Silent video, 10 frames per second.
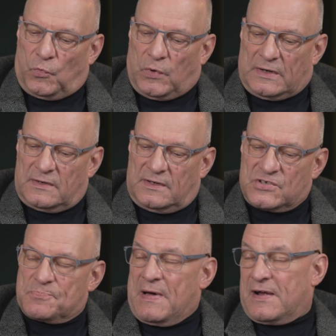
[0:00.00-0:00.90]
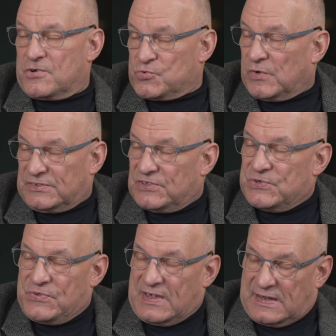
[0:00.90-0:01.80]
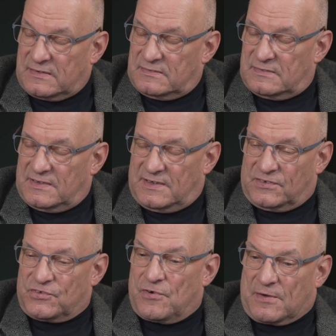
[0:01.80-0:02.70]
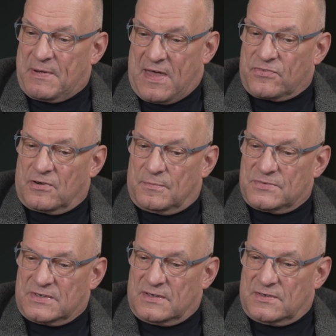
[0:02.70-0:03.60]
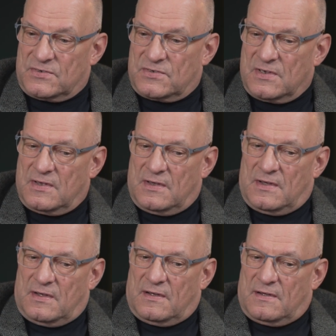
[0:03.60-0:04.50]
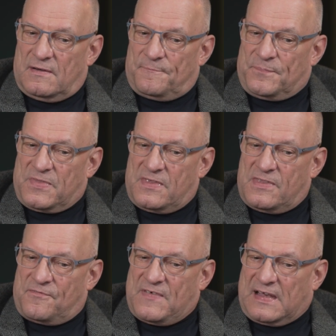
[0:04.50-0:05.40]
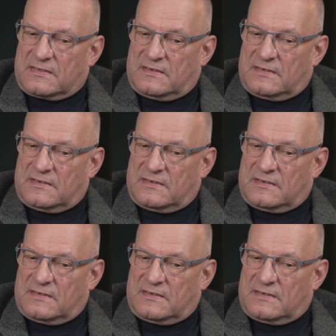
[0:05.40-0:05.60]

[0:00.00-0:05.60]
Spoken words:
What inspires one to do that in direct path terms is the fact